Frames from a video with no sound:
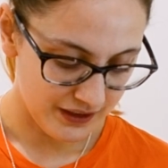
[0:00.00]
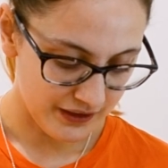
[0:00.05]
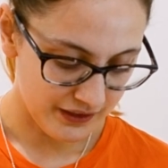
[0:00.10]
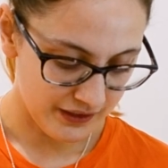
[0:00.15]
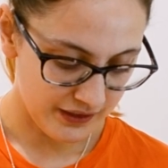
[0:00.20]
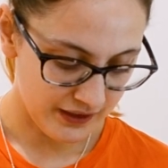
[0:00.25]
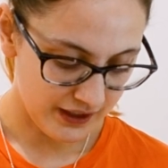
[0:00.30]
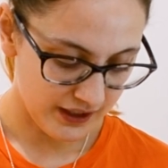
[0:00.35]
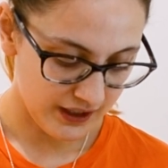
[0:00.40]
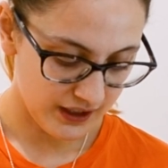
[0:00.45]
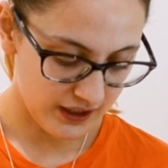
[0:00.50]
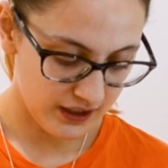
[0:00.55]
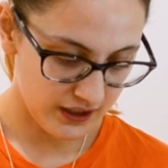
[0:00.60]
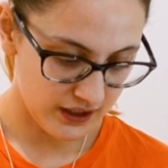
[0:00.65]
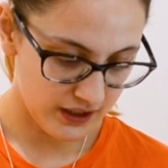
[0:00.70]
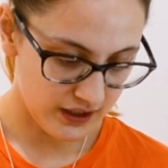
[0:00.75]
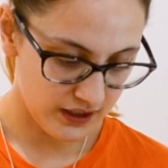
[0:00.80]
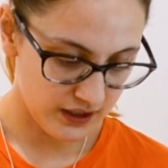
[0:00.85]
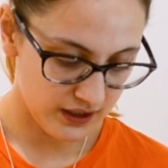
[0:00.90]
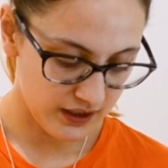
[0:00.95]
They
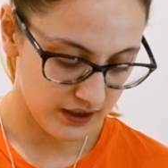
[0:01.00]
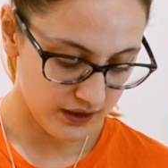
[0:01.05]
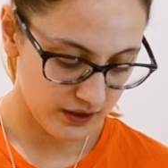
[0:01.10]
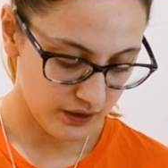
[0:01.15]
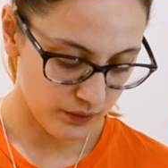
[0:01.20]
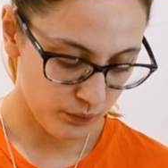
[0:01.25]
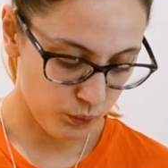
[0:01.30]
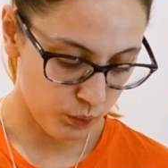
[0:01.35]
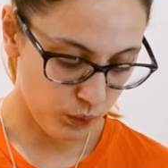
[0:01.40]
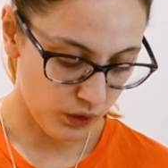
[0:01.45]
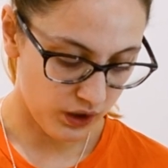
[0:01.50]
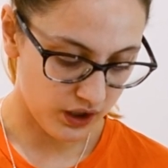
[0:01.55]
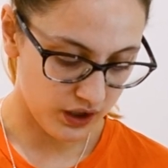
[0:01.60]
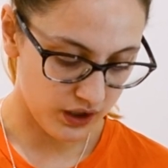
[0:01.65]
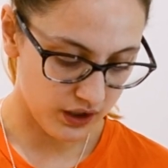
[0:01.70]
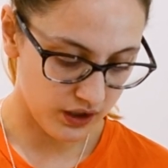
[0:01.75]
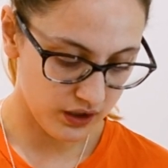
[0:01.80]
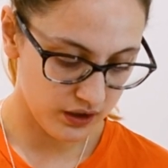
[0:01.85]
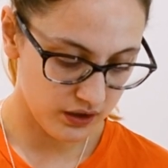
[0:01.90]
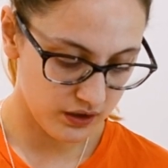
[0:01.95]

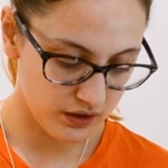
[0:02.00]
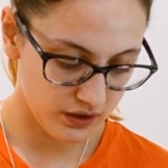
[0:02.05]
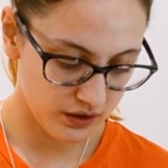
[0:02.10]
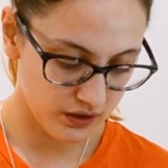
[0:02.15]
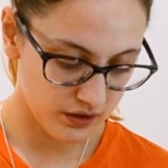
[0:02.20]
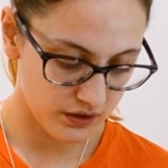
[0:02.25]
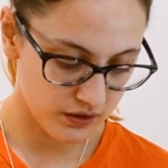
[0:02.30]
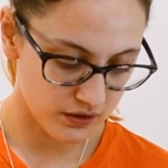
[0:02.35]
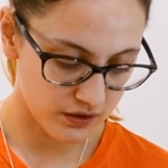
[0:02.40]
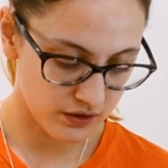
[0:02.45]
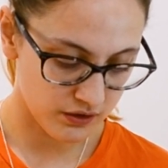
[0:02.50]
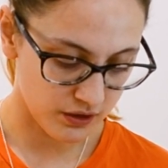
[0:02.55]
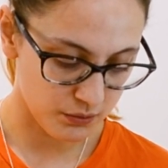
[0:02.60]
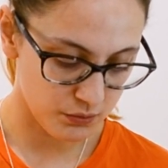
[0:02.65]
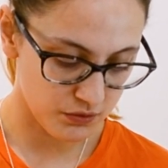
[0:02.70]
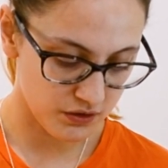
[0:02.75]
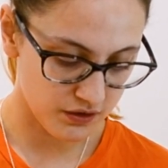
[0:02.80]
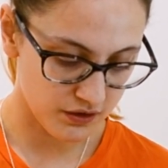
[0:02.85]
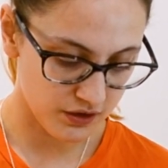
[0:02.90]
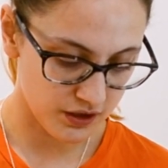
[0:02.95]
were, sorry, I'm
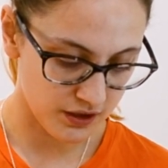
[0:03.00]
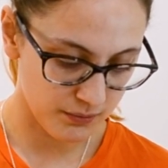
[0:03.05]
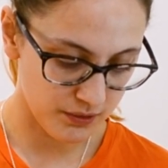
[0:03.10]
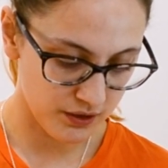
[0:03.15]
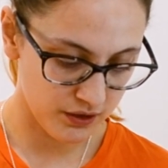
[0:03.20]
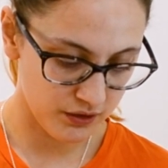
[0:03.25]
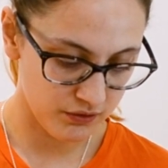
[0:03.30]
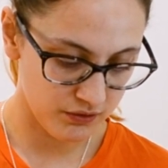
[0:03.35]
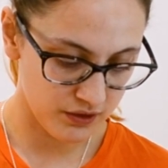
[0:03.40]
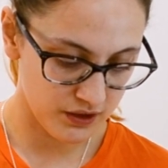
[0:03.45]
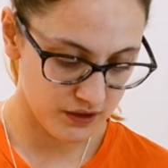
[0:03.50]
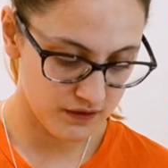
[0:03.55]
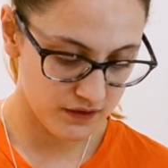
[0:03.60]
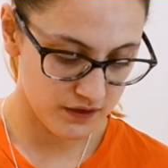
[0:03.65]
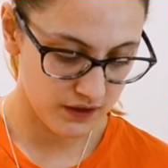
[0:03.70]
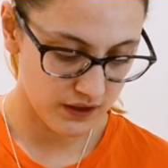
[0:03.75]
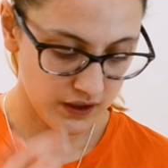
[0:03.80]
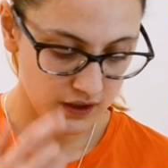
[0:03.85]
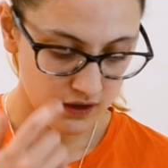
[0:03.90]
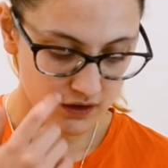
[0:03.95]
just looking at my Goodreads.
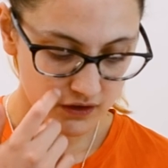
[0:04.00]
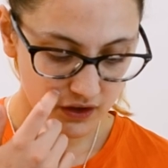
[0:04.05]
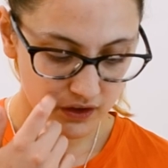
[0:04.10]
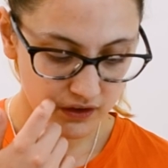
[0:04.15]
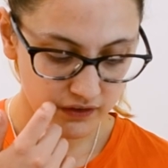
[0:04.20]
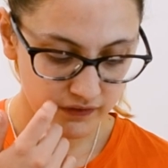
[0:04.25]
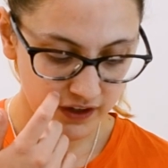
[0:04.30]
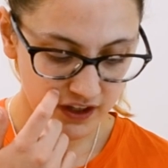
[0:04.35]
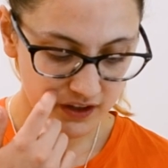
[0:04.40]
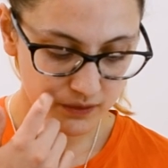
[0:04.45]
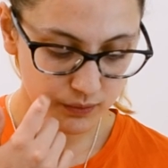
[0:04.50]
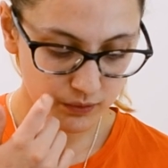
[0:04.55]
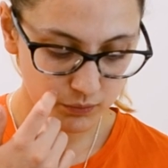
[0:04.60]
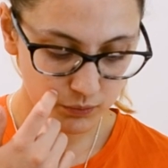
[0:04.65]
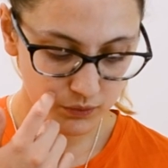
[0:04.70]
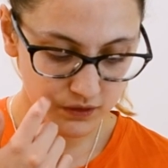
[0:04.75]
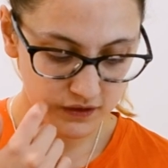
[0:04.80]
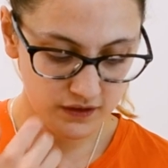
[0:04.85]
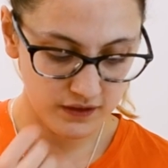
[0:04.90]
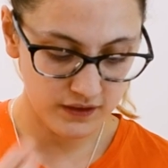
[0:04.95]
So the first one
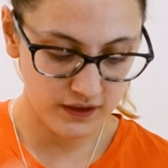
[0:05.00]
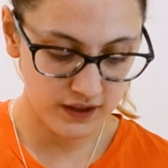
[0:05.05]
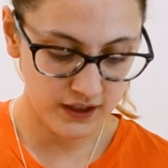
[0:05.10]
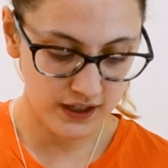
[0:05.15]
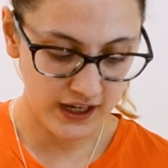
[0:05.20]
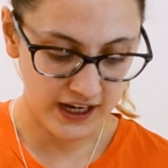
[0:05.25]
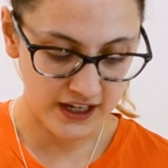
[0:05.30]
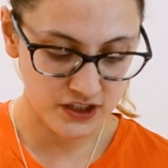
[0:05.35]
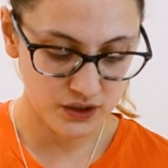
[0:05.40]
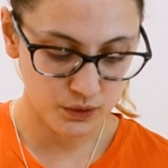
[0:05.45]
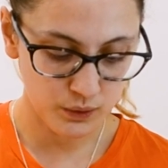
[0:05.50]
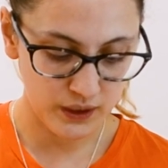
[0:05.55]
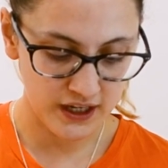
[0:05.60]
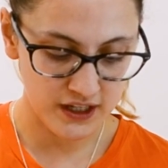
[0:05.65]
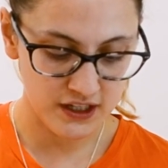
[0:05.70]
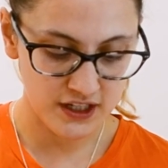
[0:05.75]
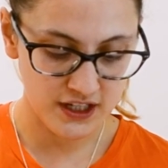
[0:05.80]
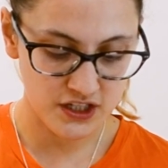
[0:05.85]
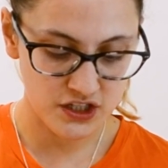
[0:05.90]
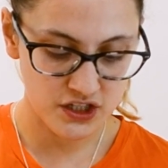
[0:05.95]
was the Adult
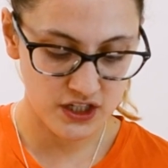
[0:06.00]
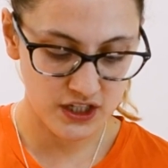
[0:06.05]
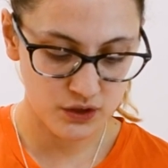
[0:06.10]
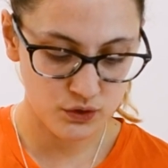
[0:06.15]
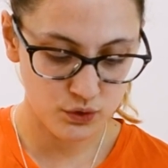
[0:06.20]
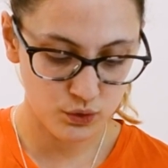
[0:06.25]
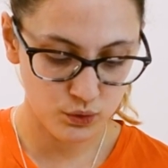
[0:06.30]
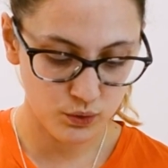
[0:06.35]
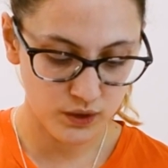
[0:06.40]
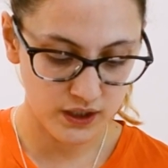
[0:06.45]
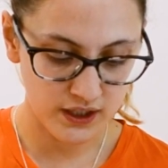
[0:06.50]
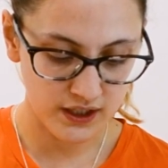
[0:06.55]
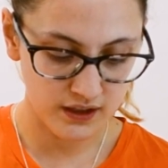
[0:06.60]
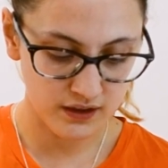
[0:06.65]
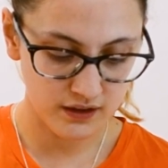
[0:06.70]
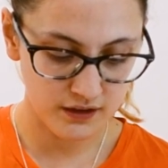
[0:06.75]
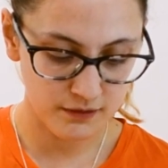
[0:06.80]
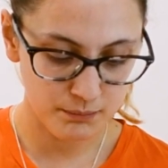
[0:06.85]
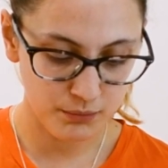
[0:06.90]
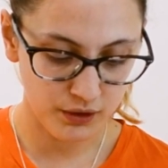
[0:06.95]
ADHD Toolkit
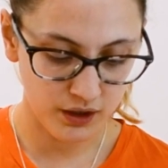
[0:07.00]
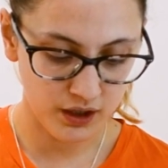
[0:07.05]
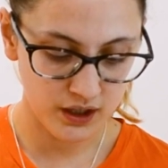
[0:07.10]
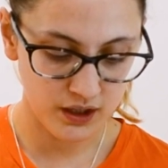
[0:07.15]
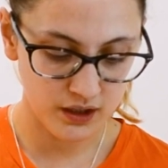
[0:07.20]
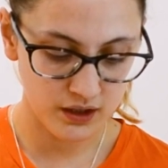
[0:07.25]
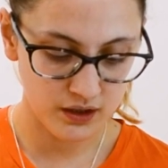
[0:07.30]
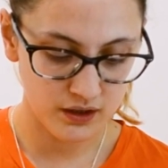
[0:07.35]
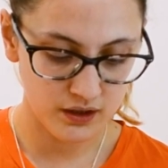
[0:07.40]
by